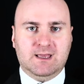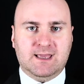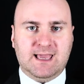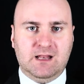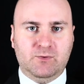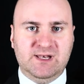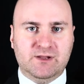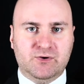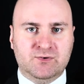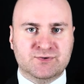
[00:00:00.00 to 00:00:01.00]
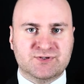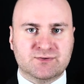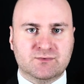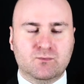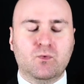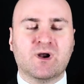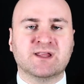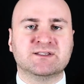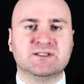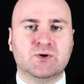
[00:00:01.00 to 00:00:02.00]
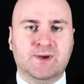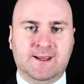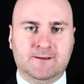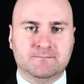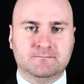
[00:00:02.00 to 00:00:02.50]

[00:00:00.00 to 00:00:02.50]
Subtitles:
Halloween knows what it's doing.